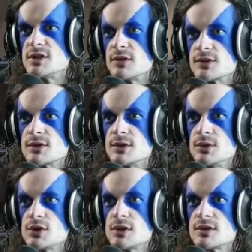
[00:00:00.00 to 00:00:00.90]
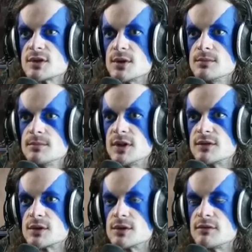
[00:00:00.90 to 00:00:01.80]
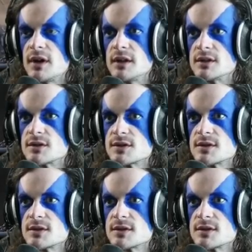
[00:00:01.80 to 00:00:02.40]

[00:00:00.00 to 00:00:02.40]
solution, so they've turned to violence.